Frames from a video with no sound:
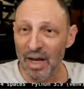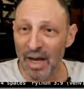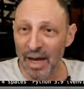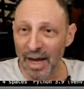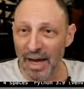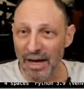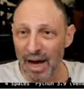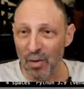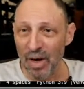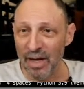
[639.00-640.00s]
And now
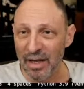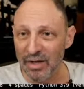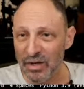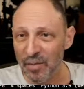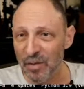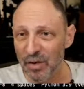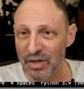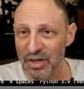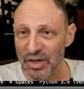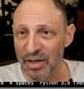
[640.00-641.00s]
when I list them, you'll
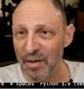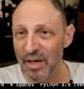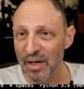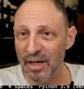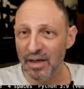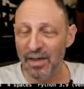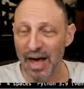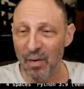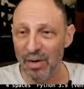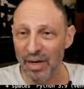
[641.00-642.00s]
see that that
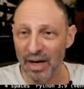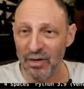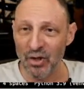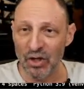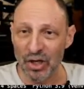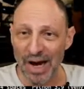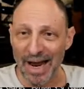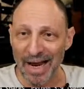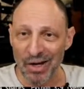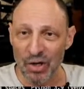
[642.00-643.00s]
one has
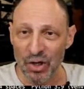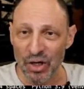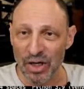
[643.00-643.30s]
changed.